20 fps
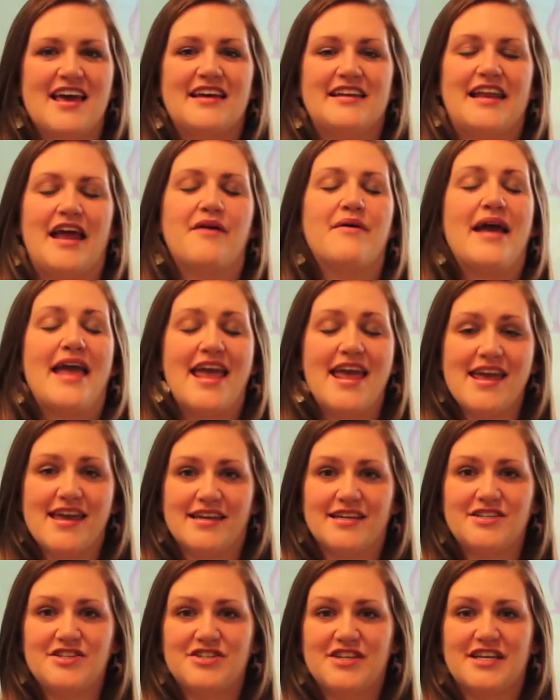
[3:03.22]
Now
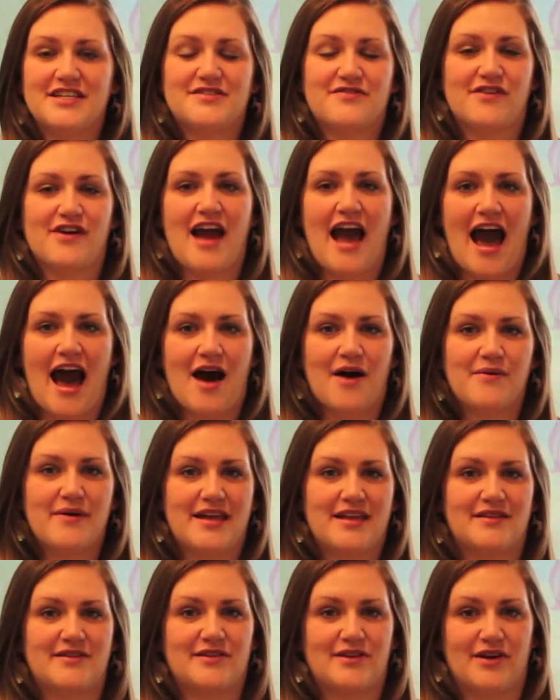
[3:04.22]
H is for how
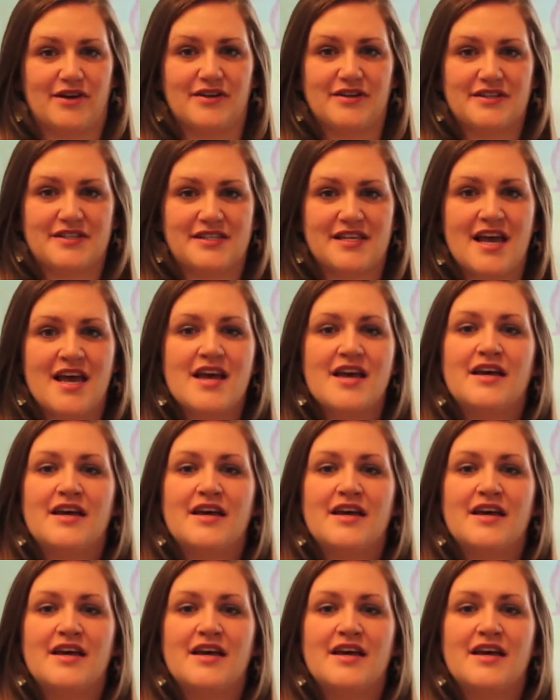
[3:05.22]
it looks.